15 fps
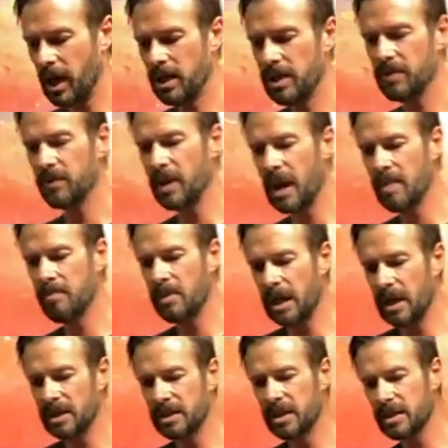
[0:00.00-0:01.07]
of kept me
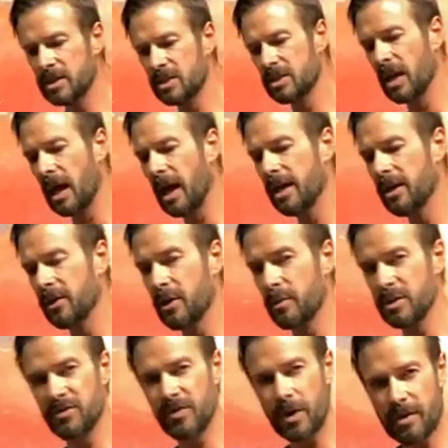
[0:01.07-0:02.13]
in this style that was
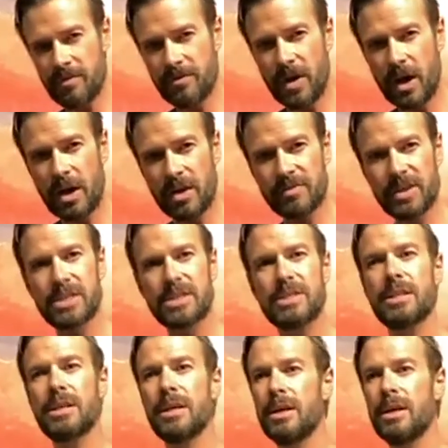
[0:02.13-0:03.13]
very Fauvist,